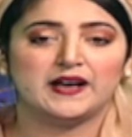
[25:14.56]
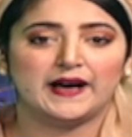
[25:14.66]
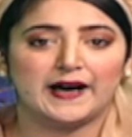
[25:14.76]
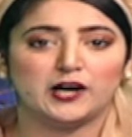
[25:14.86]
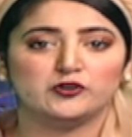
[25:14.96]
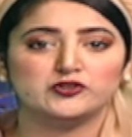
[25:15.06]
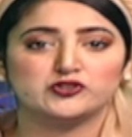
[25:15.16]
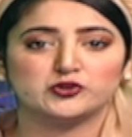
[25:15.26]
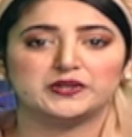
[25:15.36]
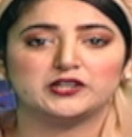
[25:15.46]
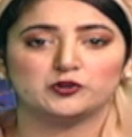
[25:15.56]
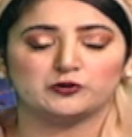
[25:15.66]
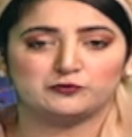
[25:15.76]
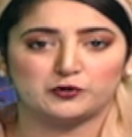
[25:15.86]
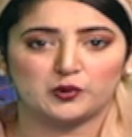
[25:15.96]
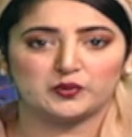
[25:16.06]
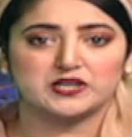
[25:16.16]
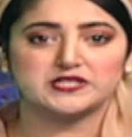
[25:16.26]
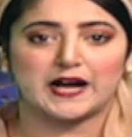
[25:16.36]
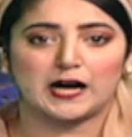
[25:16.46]
How do we go
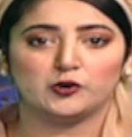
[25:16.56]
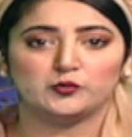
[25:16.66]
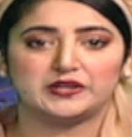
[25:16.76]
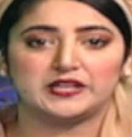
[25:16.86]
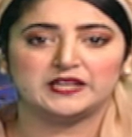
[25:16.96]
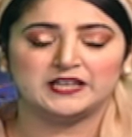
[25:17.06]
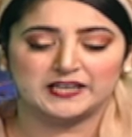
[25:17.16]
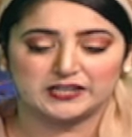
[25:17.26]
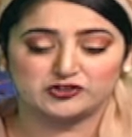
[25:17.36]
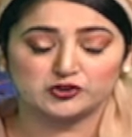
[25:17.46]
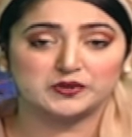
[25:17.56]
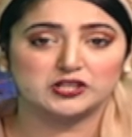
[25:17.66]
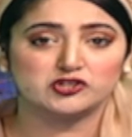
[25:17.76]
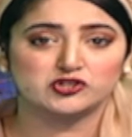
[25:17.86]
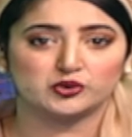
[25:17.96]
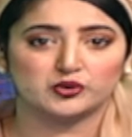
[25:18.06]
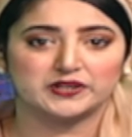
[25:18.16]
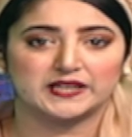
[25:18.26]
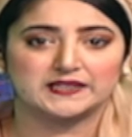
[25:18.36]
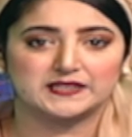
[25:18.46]
forward? How do we ensure
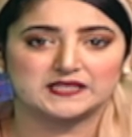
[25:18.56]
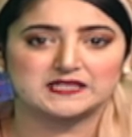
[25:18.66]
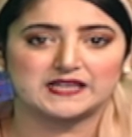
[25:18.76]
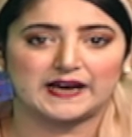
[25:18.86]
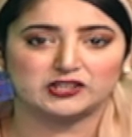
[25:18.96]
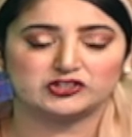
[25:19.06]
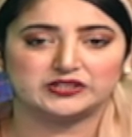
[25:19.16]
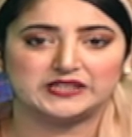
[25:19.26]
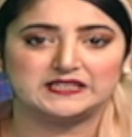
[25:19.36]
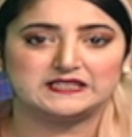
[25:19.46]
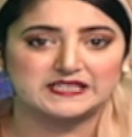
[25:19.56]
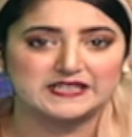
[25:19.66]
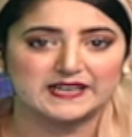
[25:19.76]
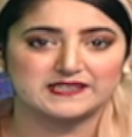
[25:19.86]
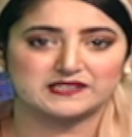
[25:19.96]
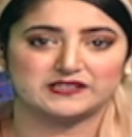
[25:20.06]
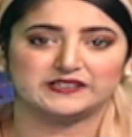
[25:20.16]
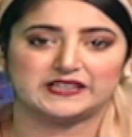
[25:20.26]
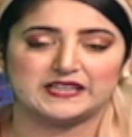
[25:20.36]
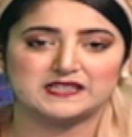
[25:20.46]
that this actually
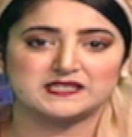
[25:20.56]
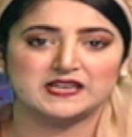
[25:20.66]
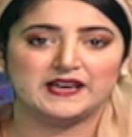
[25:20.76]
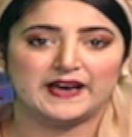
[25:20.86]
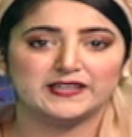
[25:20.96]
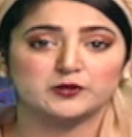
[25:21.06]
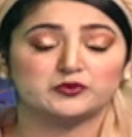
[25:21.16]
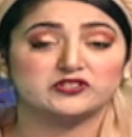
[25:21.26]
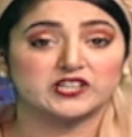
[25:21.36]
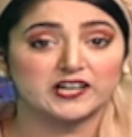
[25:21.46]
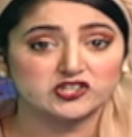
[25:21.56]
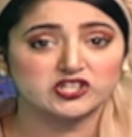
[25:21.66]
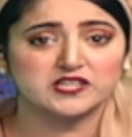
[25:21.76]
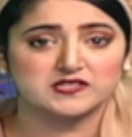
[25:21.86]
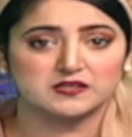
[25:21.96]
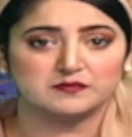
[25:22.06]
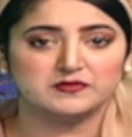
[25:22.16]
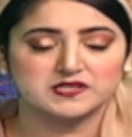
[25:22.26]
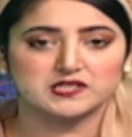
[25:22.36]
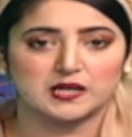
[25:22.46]
de-escalates and the
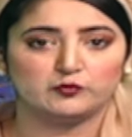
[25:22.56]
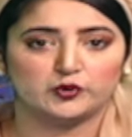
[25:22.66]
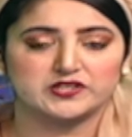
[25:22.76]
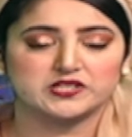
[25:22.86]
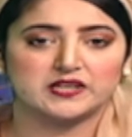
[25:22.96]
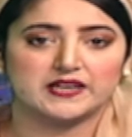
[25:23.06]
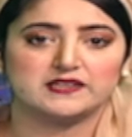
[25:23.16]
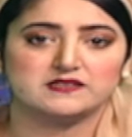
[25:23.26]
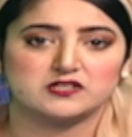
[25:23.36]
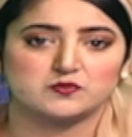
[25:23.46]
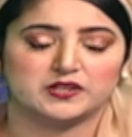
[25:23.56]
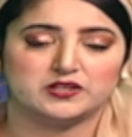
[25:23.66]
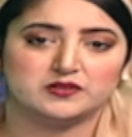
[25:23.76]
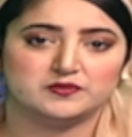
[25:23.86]
protectionism somewhat ends as well?